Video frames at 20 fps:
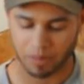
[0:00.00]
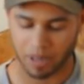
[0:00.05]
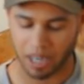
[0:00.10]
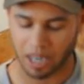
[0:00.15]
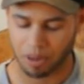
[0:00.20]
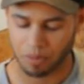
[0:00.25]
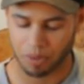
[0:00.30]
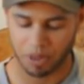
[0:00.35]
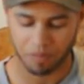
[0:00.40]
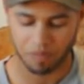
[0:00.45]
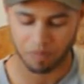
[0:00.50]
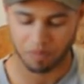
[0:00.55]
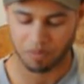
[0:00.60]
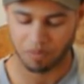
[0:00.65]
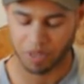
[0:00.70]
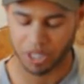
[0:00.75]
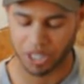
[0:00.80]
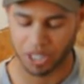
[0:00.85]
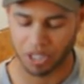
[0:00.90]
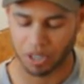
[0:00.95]
about with
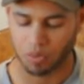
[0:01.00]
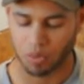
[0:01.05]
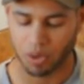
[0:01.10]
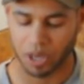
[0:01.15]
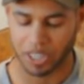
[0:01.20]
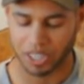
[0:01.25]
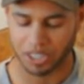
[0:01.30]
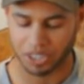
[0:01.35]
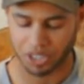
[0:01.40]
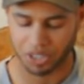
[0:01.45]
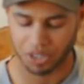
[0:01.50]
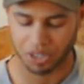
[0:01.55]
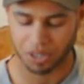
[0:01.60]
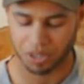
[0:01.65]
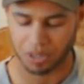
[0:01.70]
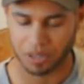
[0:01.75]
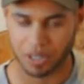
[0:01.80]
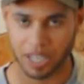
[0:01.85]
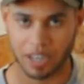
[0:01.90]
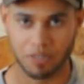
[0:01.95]
video one and
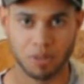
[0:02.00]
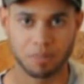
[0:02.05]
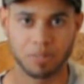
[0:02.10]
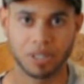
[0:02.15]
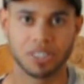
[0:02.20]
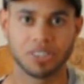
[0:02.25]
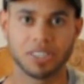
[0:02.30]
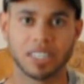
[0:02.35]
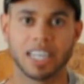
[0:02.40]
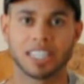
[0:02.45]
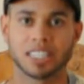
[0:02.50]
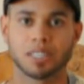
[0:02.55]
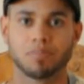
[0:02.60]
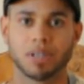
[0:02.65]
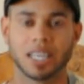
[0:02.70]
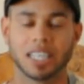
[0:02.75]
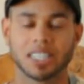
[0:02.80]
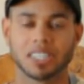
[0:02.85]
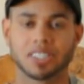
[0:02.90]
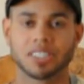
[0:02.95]
two, every pigeon has a
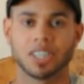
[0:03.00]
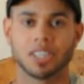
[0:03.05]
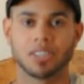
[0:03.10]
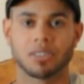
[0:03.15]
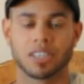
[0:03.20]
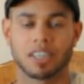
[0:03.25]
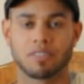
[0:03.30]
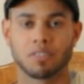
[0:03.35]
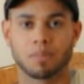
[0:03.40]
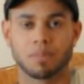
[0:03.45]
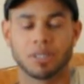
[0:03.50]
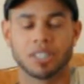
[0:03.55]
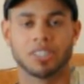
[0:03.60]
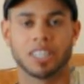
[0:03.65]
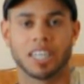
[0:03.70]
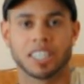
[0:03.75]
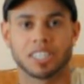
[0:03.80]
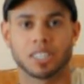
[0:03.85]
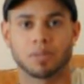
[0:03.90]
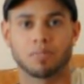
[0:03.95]
base color, every pigeon
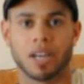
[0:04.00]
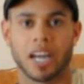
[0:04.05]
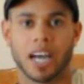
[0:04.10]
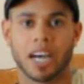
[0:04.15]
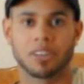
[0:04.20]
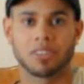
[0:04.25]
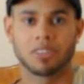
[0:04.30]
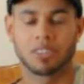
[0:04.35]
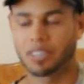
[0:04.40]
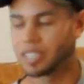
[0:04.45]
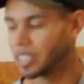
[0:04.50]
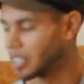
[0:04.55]
has a pattern.